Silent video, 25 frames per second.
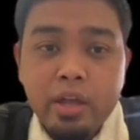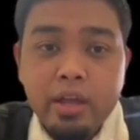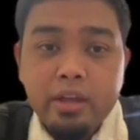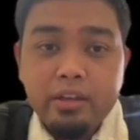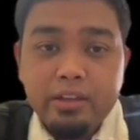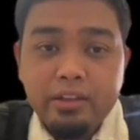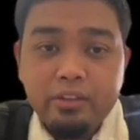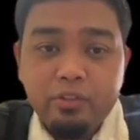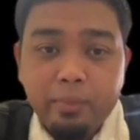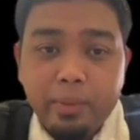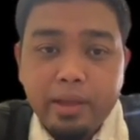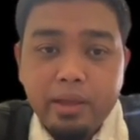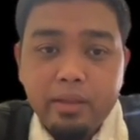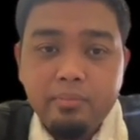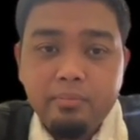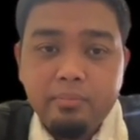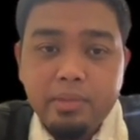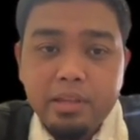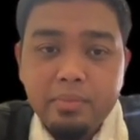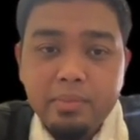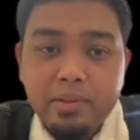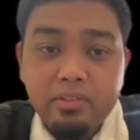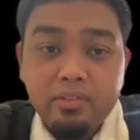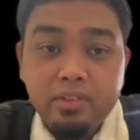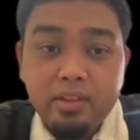Despite
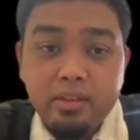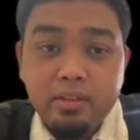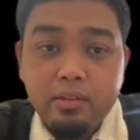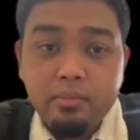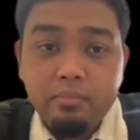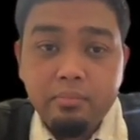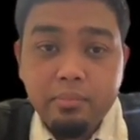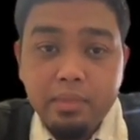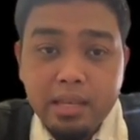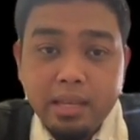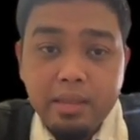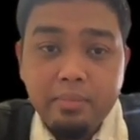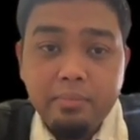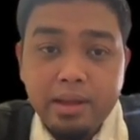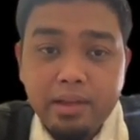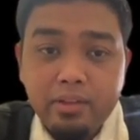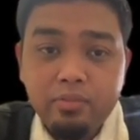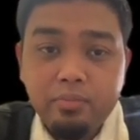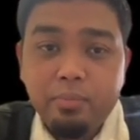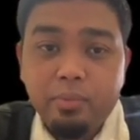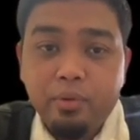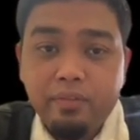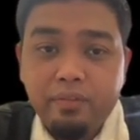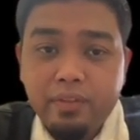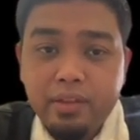minimize
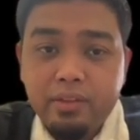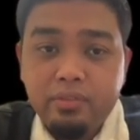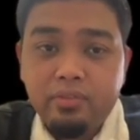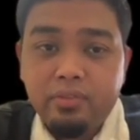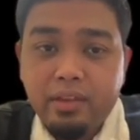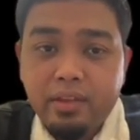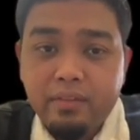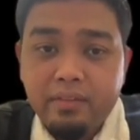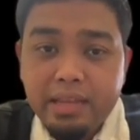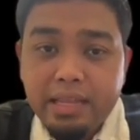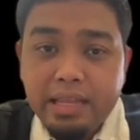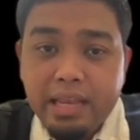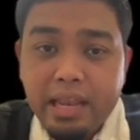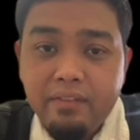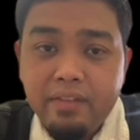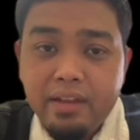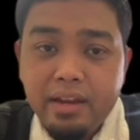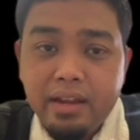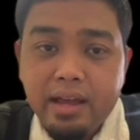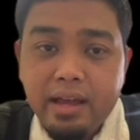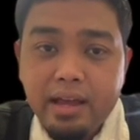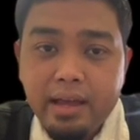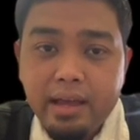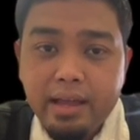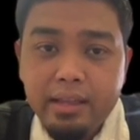profit, 7-Eleven
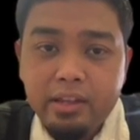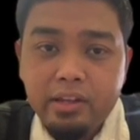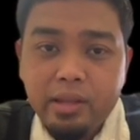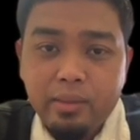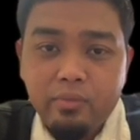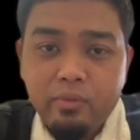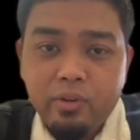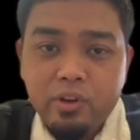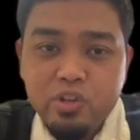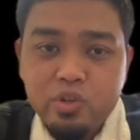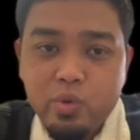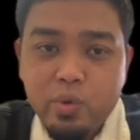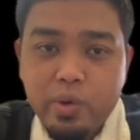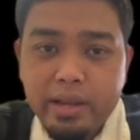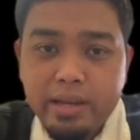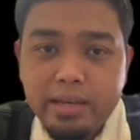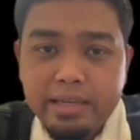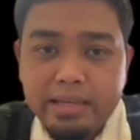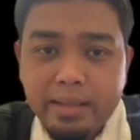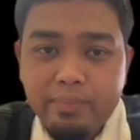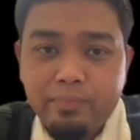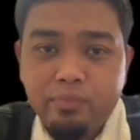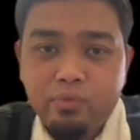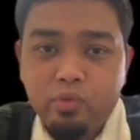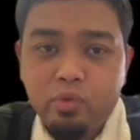high debt ratio and
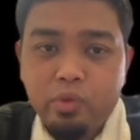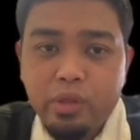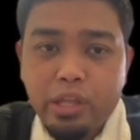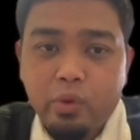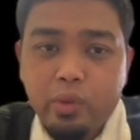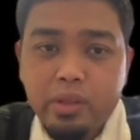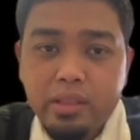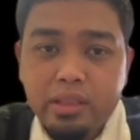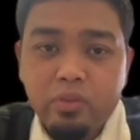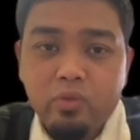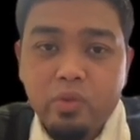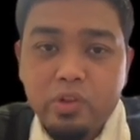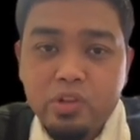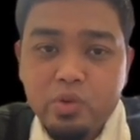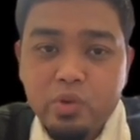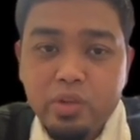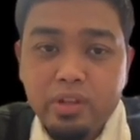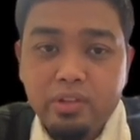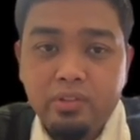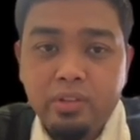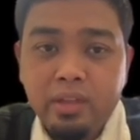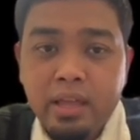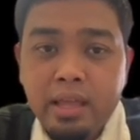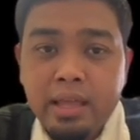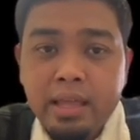debt to equity ratio
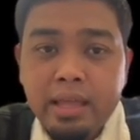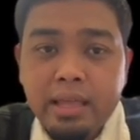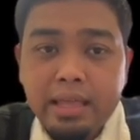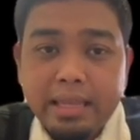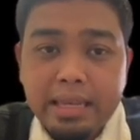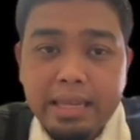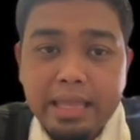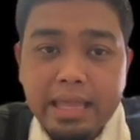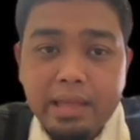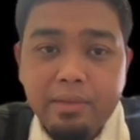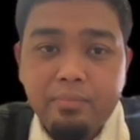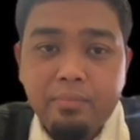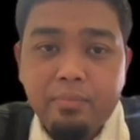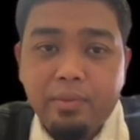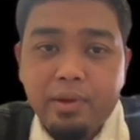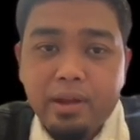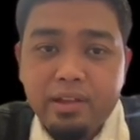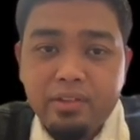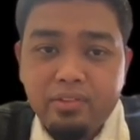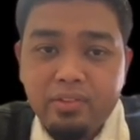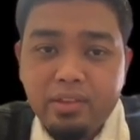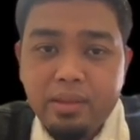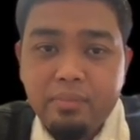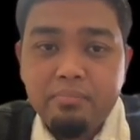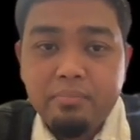is indicate
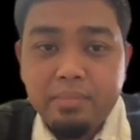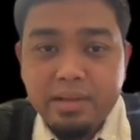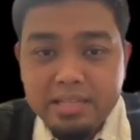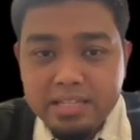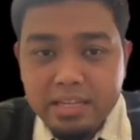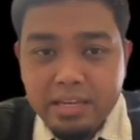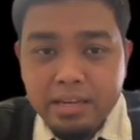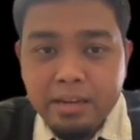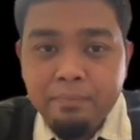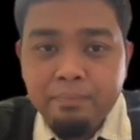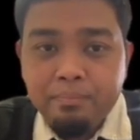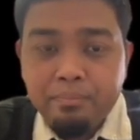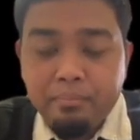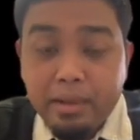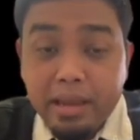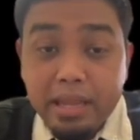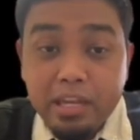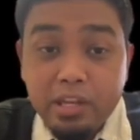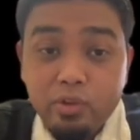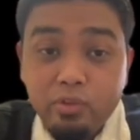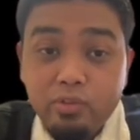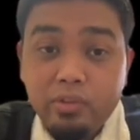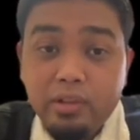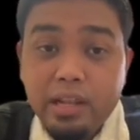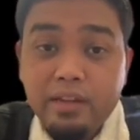pricing margin.
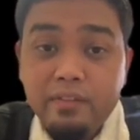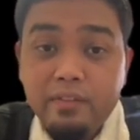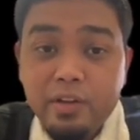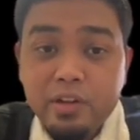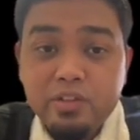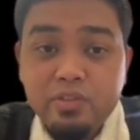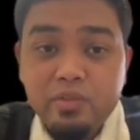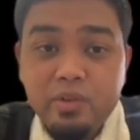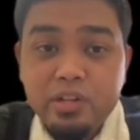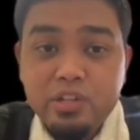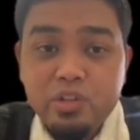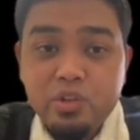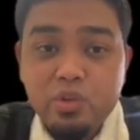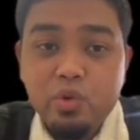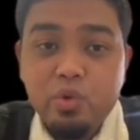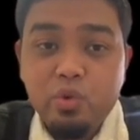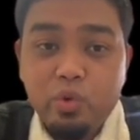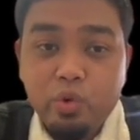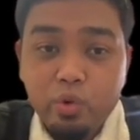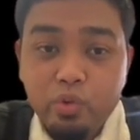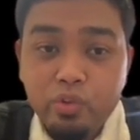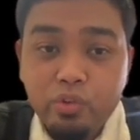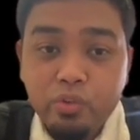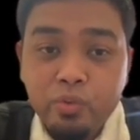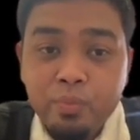MyNews leverage ratio
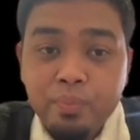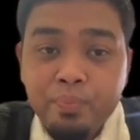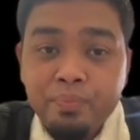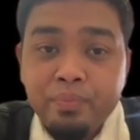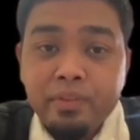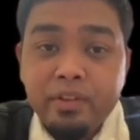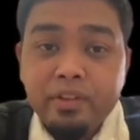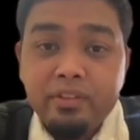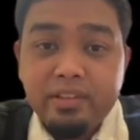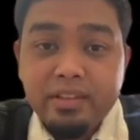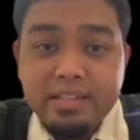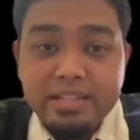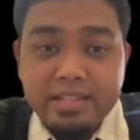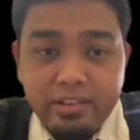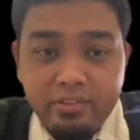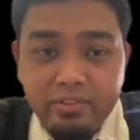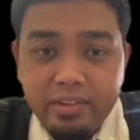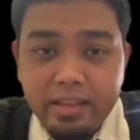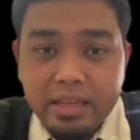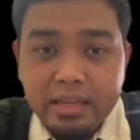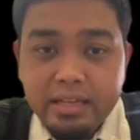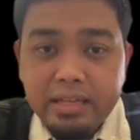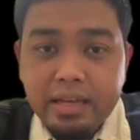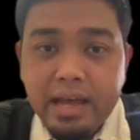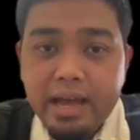rose,
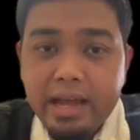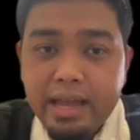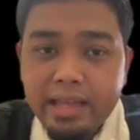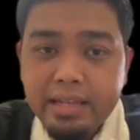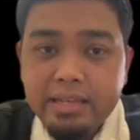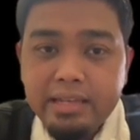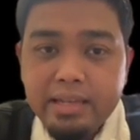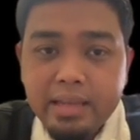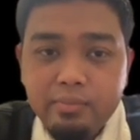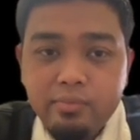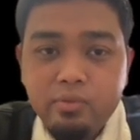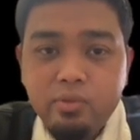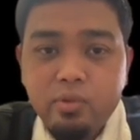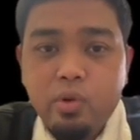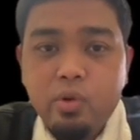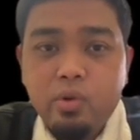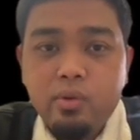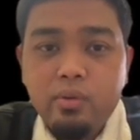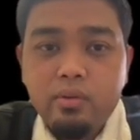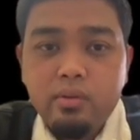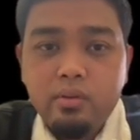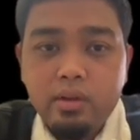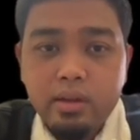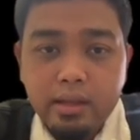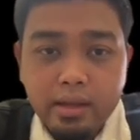suggesting a higher debt to
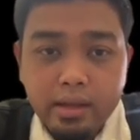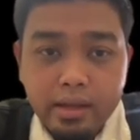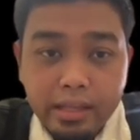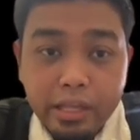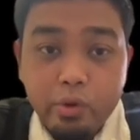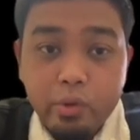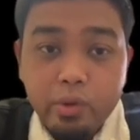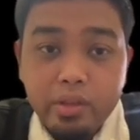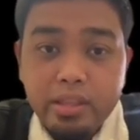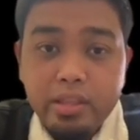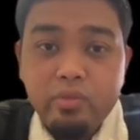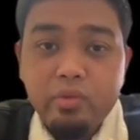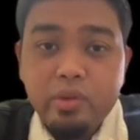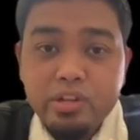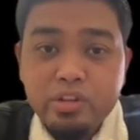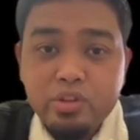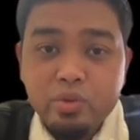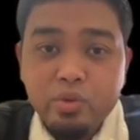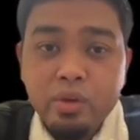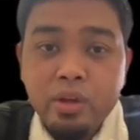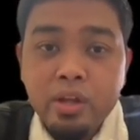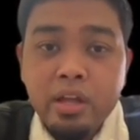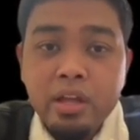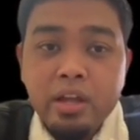equity ratio.